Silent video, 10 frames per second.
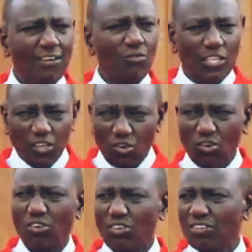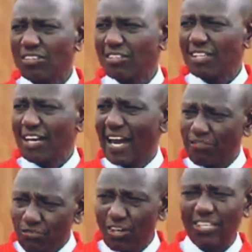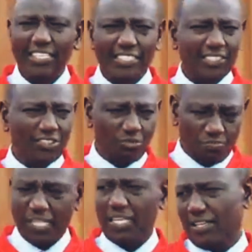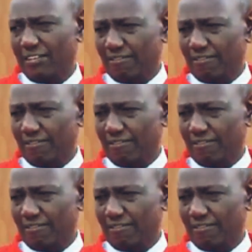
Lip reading: we all have wanted it to be.